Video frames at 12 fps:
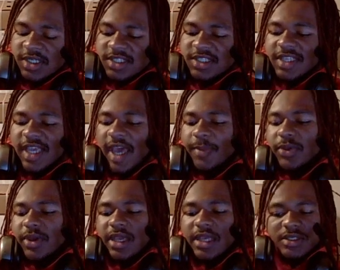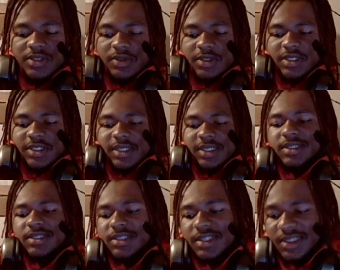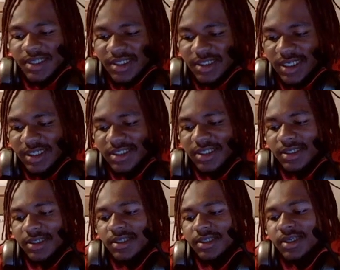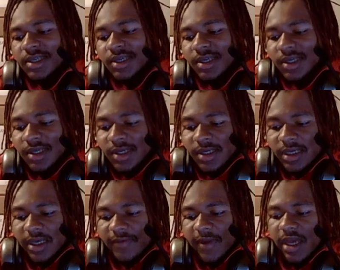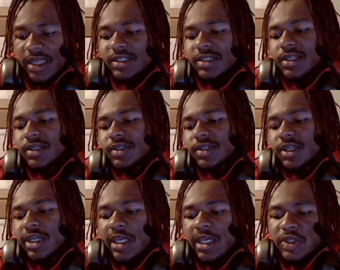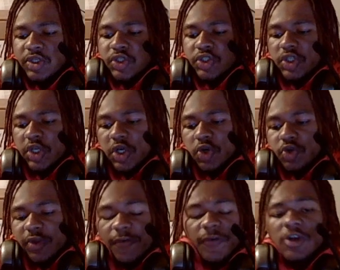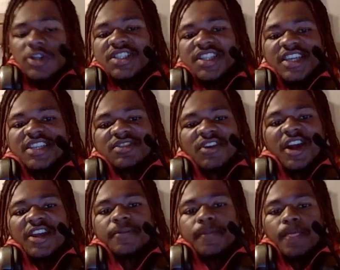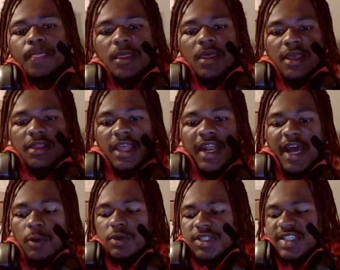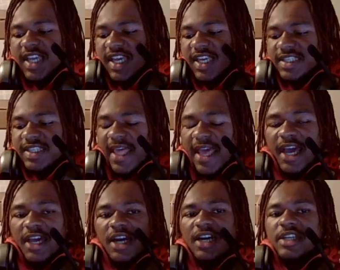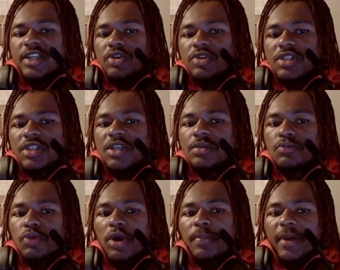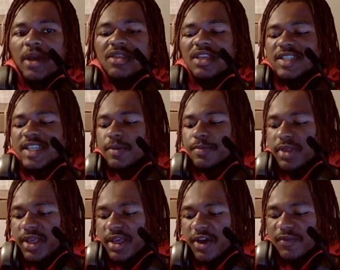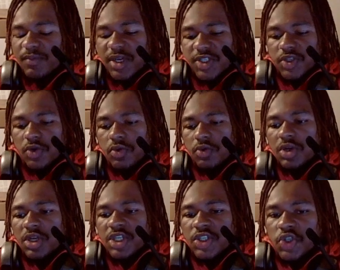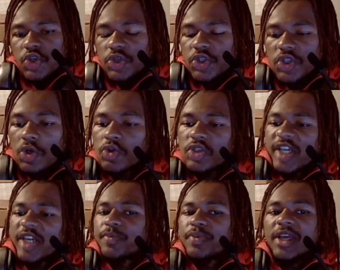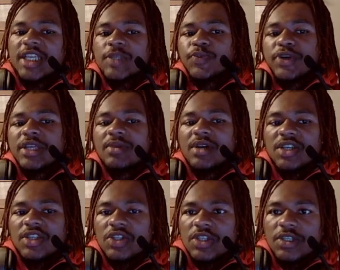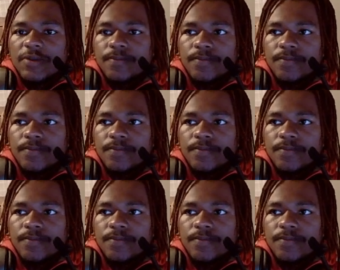tapping into the six density of consciousness. So the first thing, right, that I would say is that I understood more about the template of my soul. So your soul's template is pretty much,